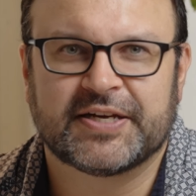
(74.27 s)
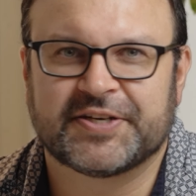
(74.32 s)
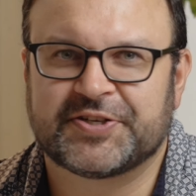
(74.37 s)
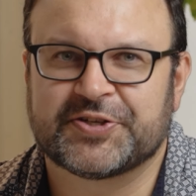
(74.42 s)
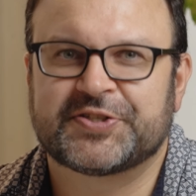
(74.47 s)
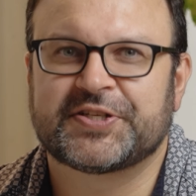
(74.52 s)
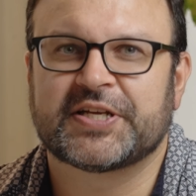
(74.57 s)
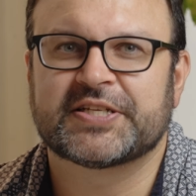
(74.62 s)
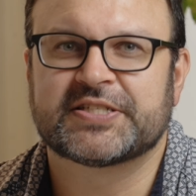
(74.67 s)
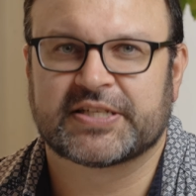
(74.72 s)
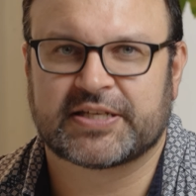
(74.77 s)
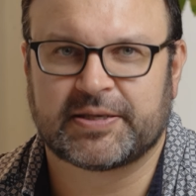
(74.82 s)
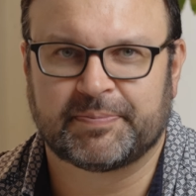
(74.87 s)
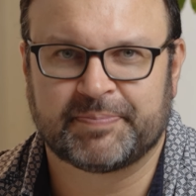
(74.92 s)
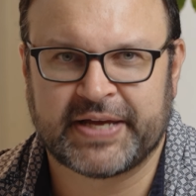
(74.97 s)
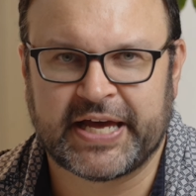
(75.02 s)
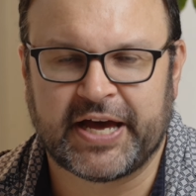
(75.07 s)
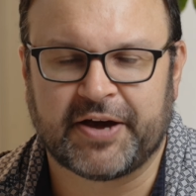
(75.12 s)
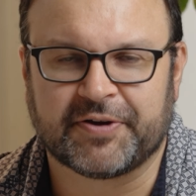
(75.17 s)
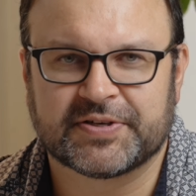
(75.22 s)
It just doesn't
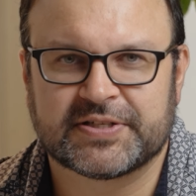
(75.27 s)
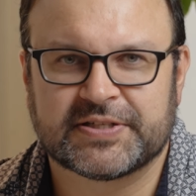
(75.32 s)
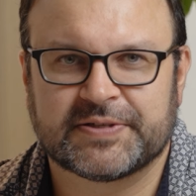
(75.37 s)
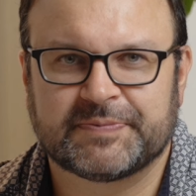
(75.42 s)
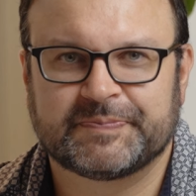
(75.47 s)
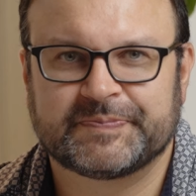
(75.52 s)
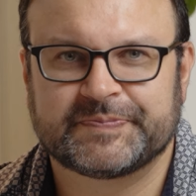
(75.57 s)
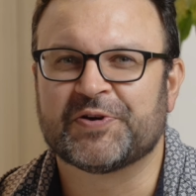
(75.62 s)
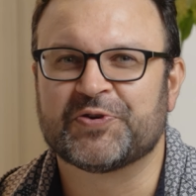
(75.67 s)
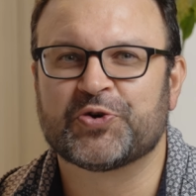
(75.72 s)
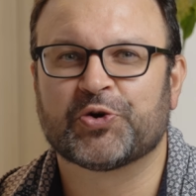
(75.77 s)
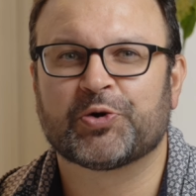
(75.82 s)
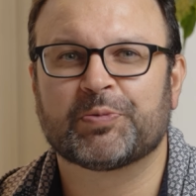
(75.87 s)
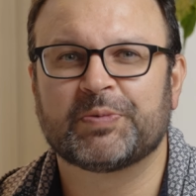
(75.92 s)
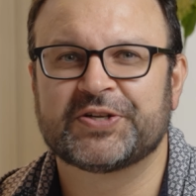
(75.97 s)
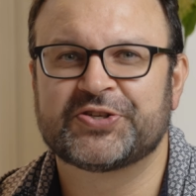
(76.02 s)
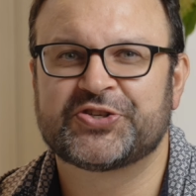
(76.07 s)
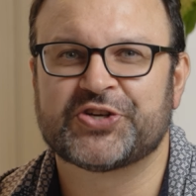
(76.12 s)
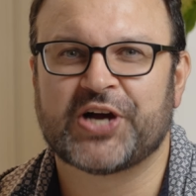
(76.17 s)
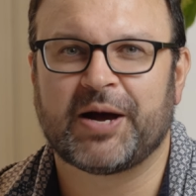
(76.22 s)
compound. A
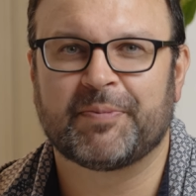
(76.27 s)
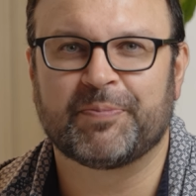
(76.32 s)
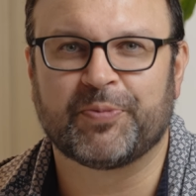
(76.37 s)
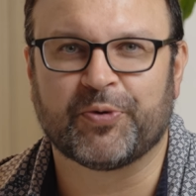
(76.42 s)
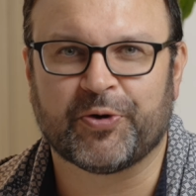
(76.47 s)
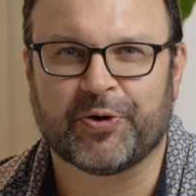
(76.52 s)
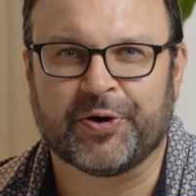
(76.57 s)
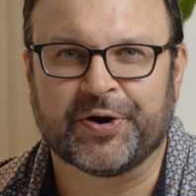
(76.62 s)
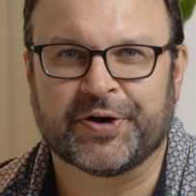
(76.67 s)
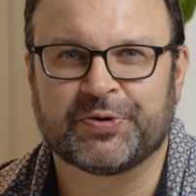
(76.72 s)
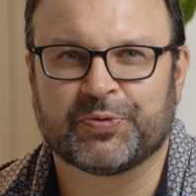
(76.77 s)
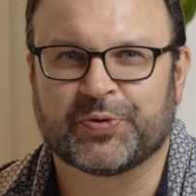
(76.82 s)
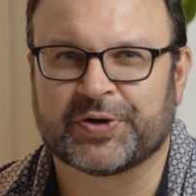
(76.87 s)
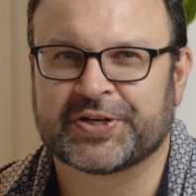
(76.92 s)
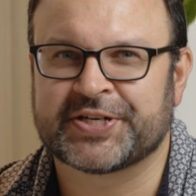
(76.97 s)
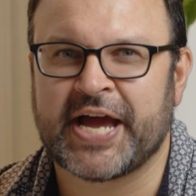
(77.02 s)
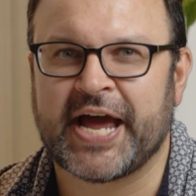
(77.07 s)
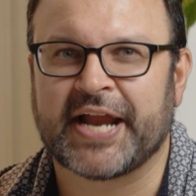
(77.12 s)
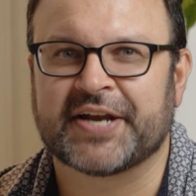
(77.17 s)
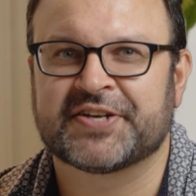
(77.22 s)
normal job board
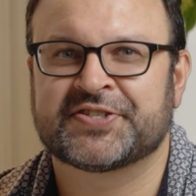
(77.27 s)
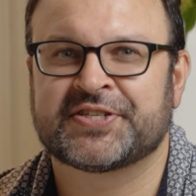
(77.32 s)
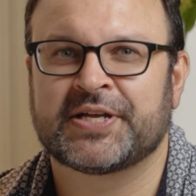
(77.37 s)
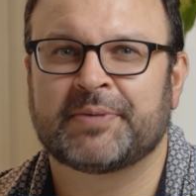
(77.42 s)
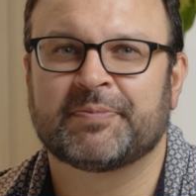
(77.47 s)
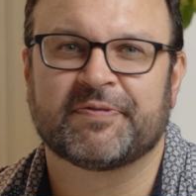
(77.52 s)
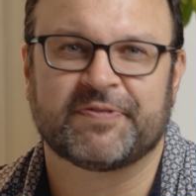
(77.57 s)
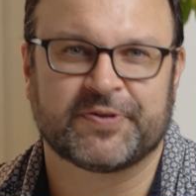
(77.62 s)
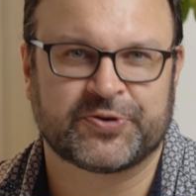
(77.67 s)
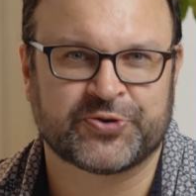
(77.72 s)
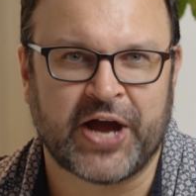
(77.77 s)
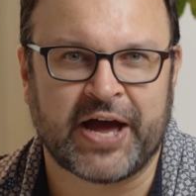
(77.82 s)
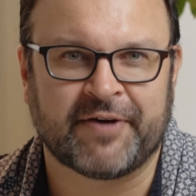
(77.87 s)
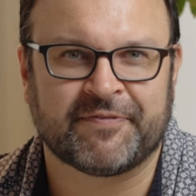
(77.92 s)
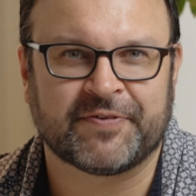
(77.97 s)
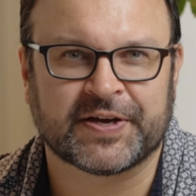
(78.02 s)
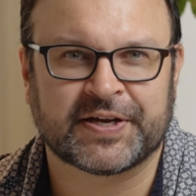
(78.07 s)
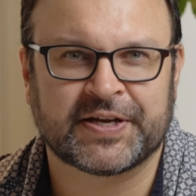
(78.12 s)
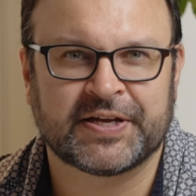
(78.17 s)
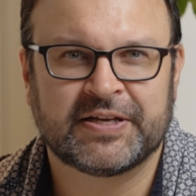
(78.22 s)
would catch some of the
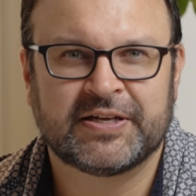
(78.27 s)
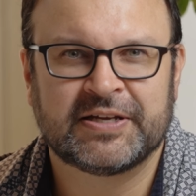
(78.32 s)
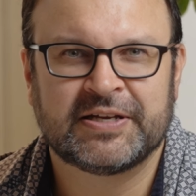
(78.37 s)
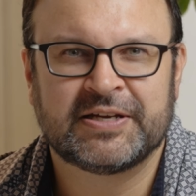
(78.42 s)
traffic,